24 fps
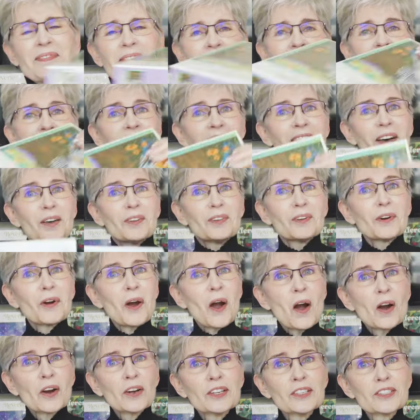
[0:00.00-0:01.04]
another
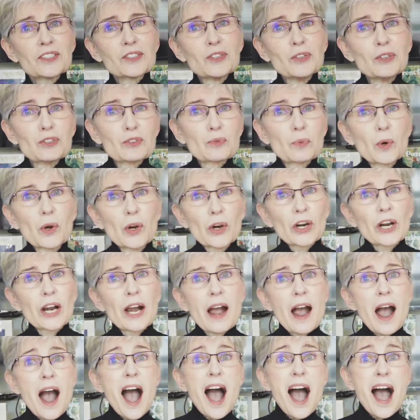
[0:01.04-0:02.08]
artist whose work
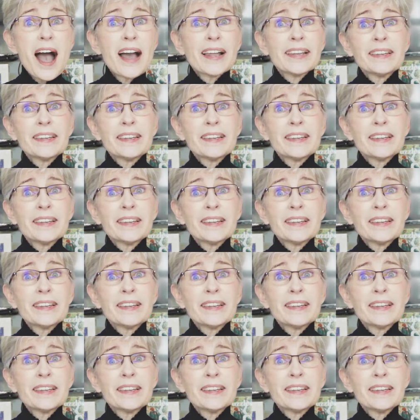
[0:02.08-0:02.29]
I